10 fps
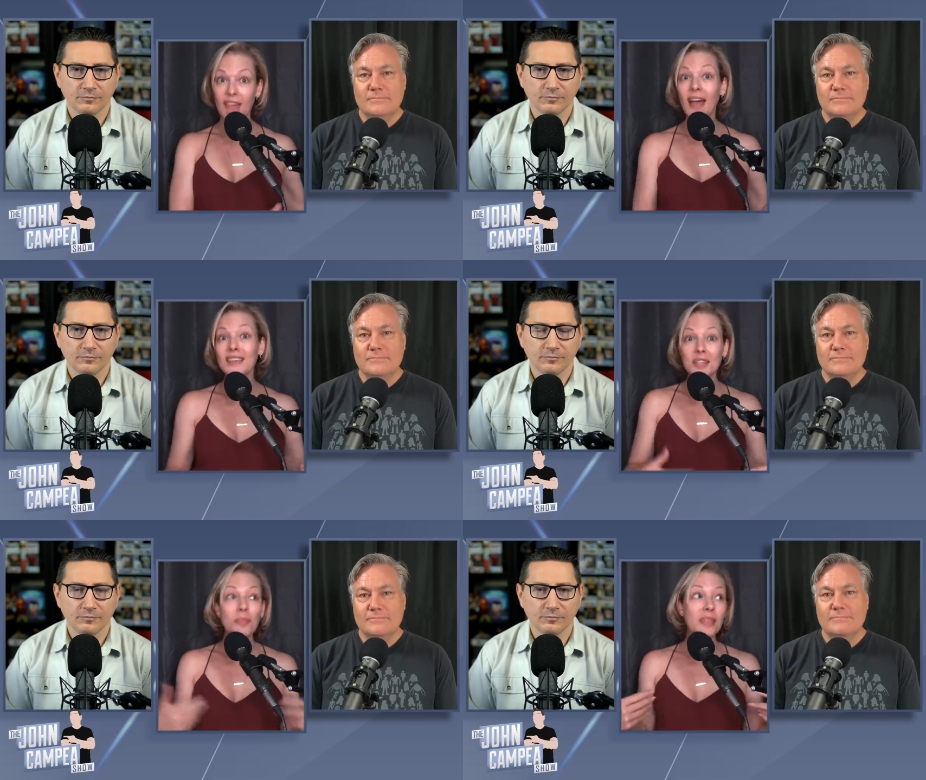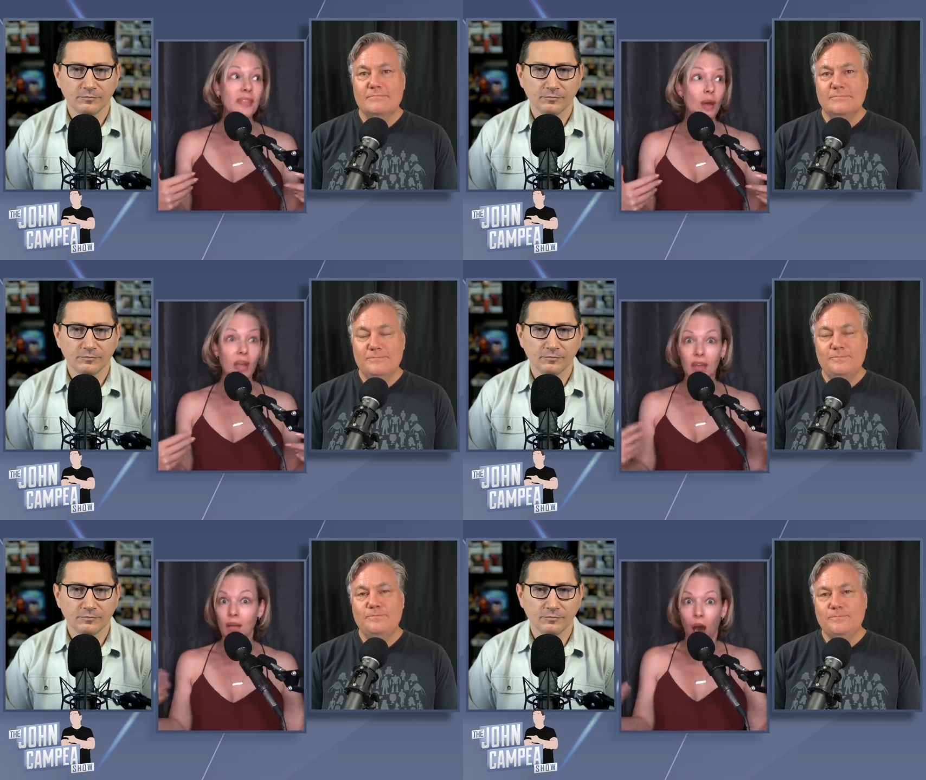Speaker 1: And that's something
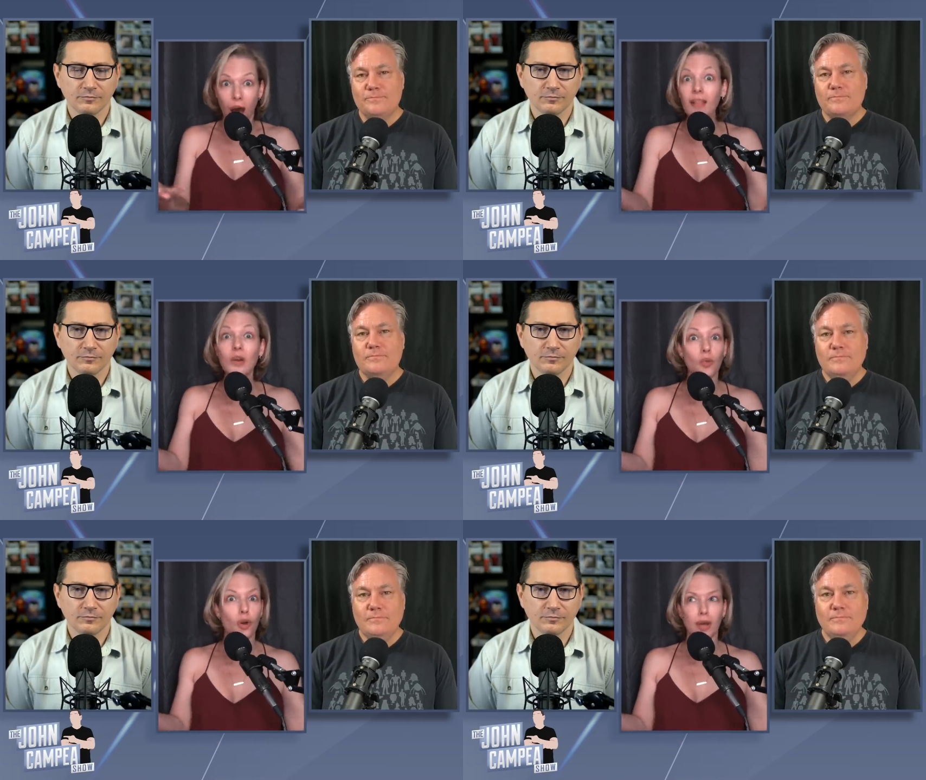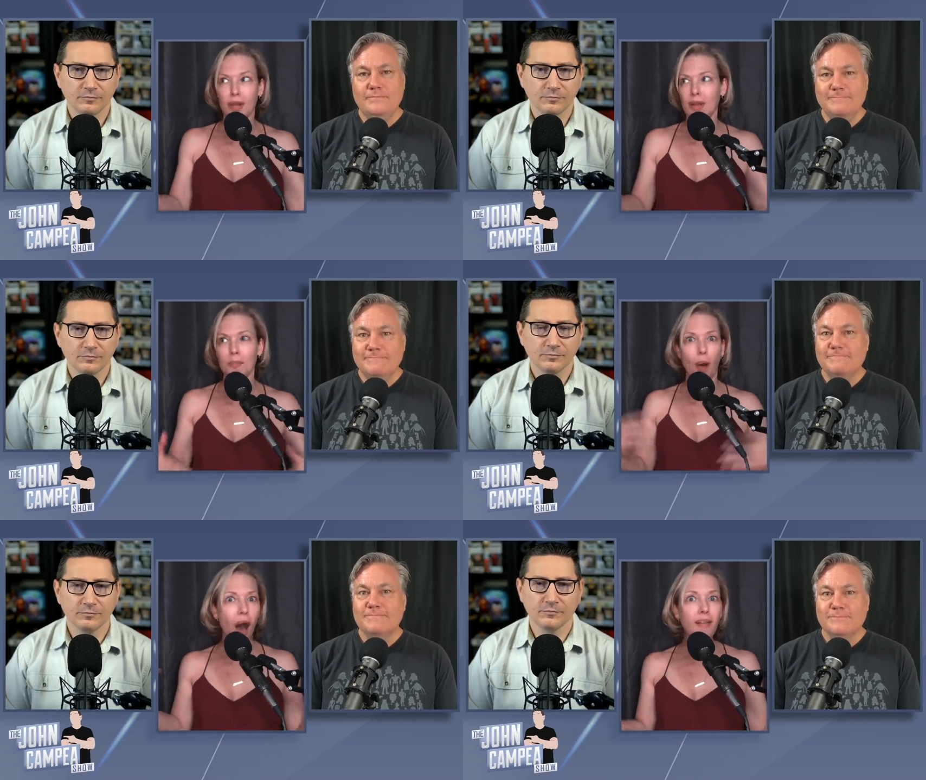that in Hollywood and
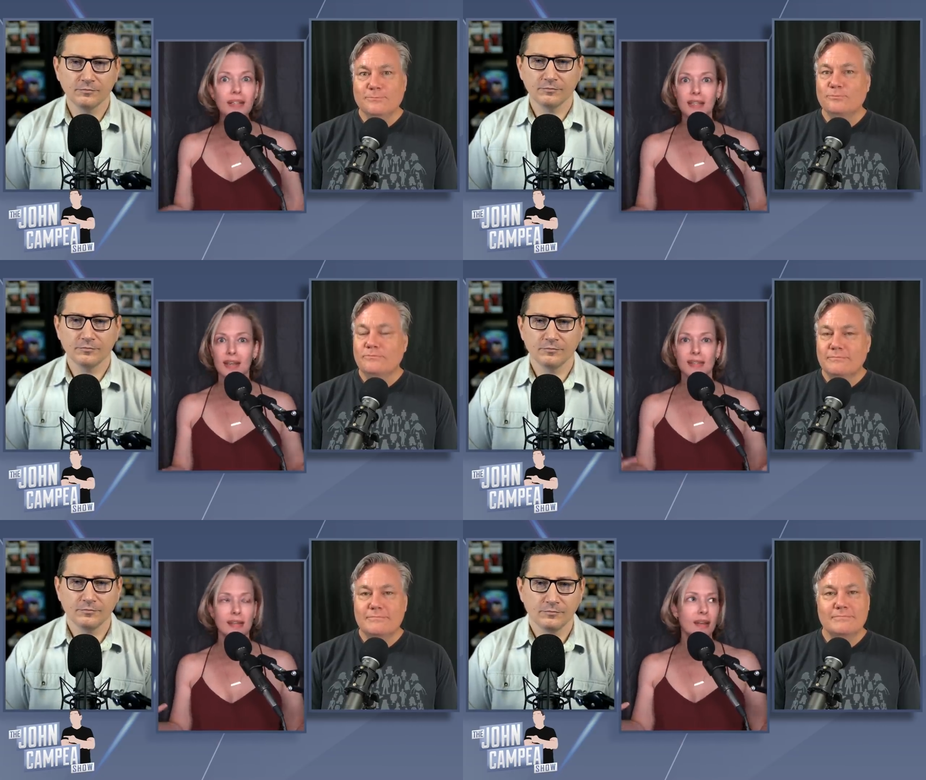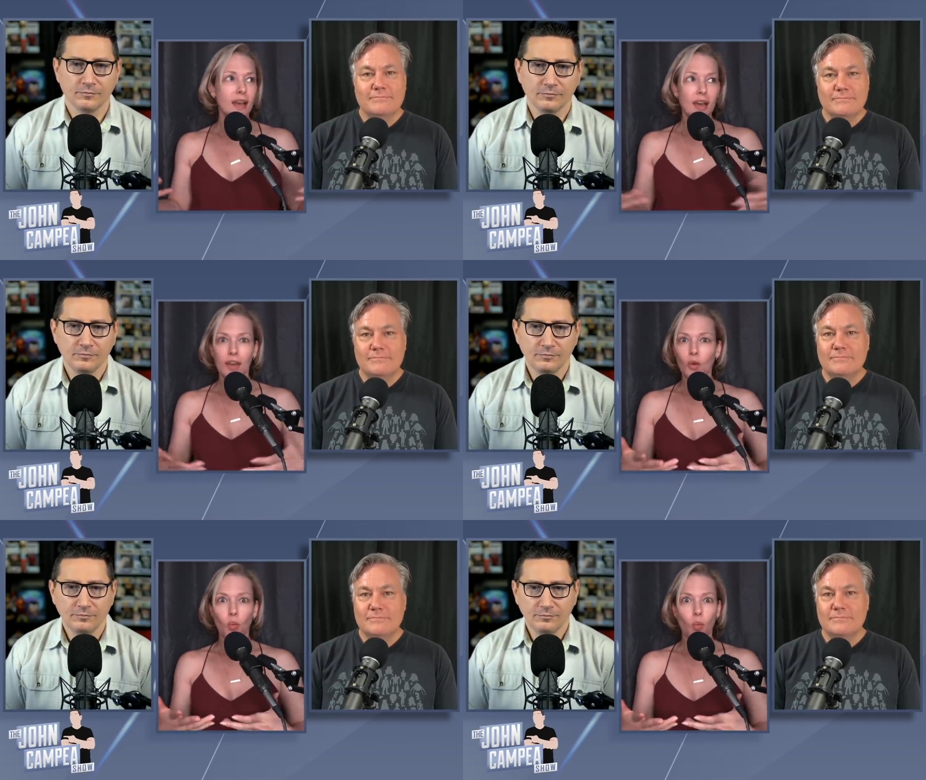in politics and,
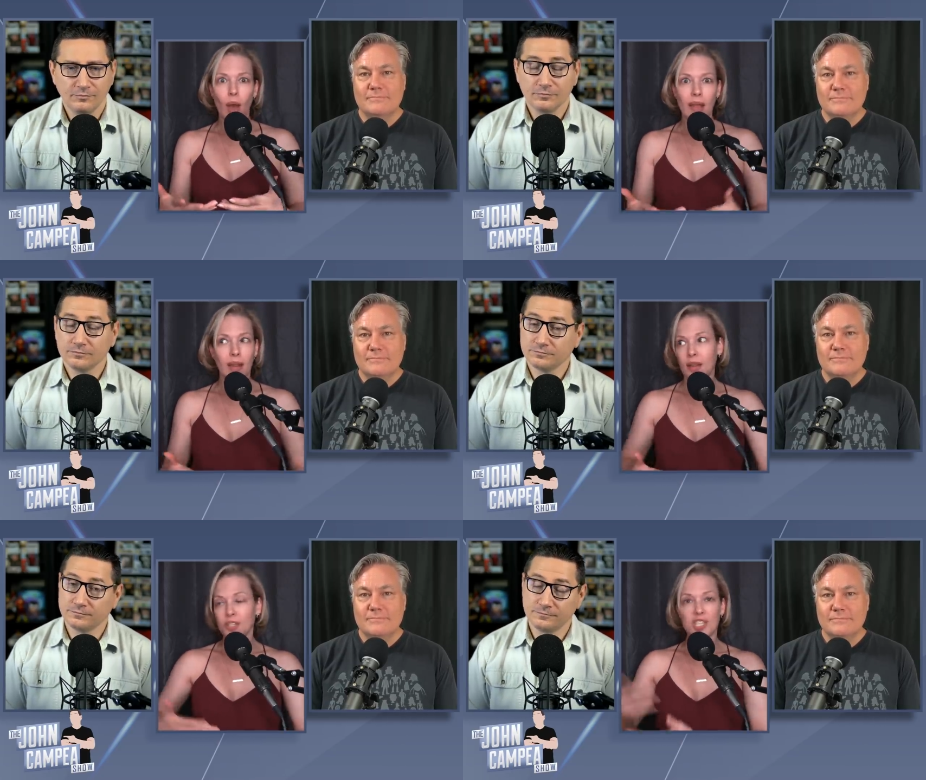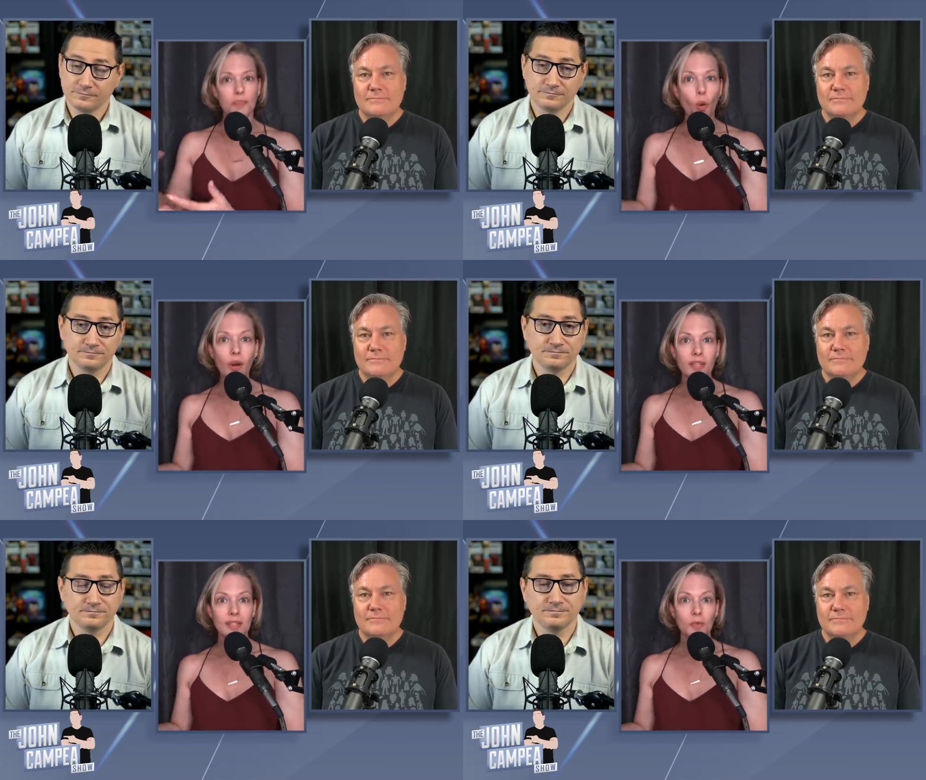you know, and, and in
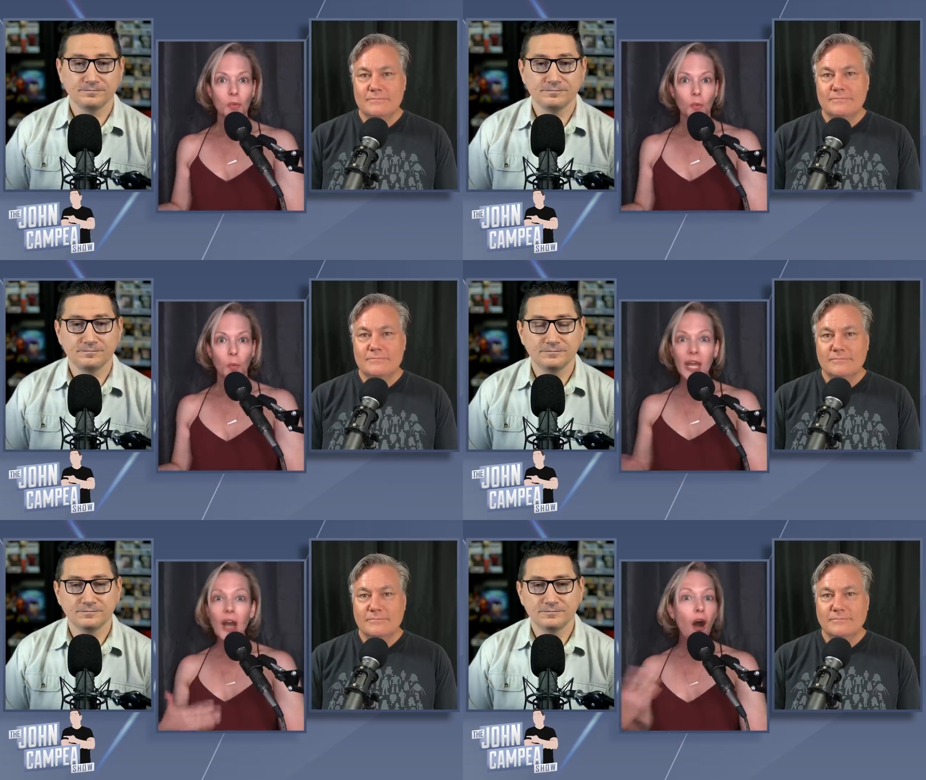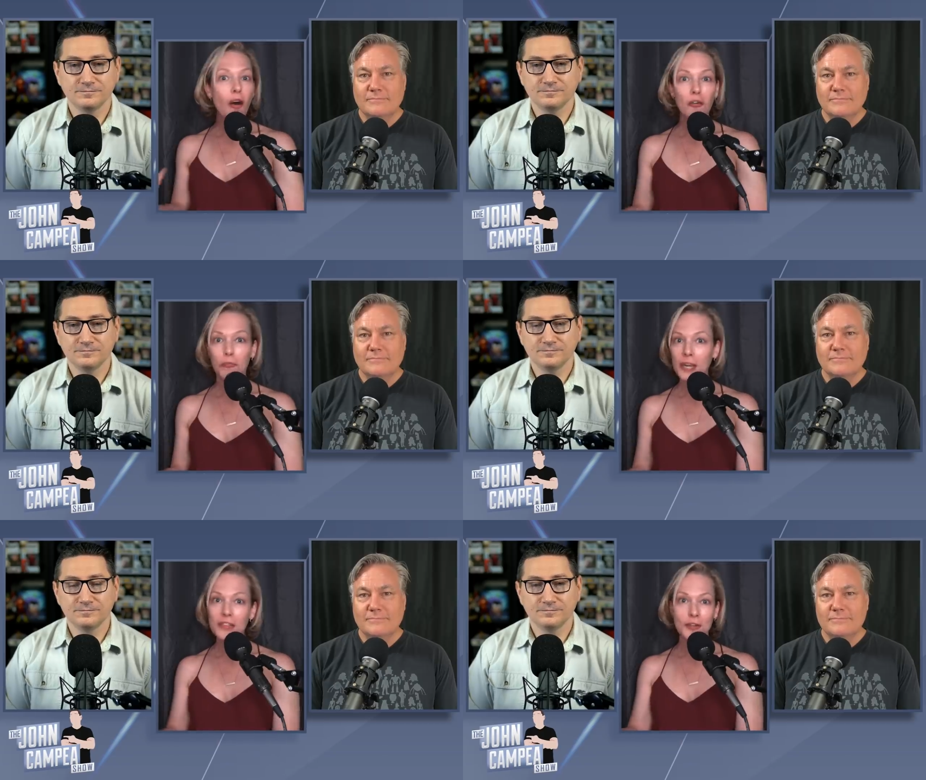sports, we all
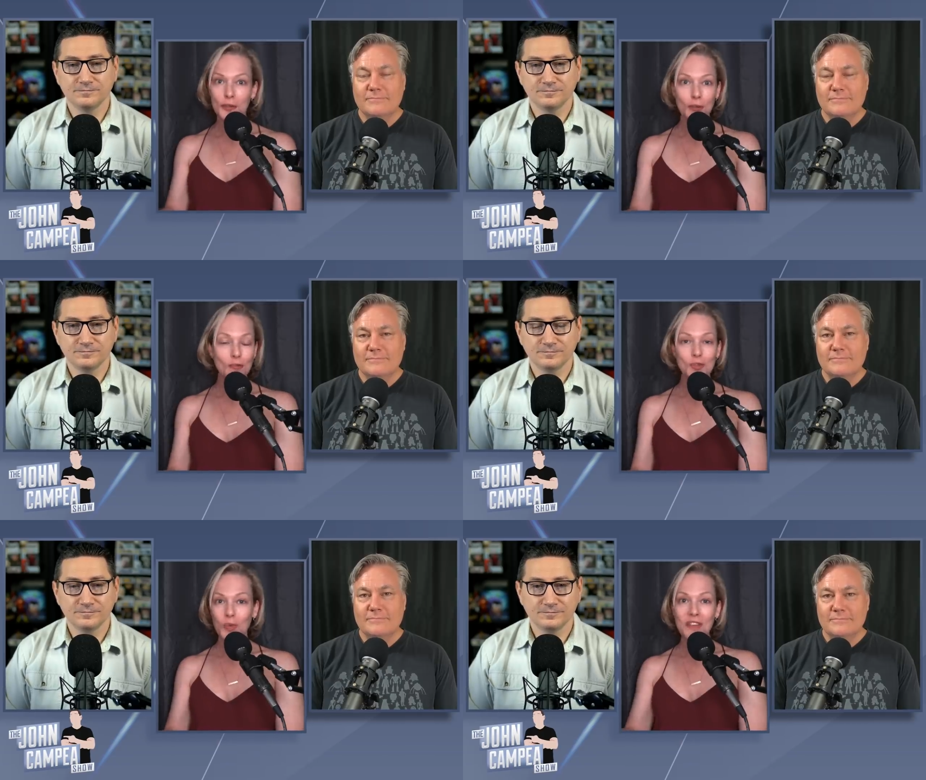read the news.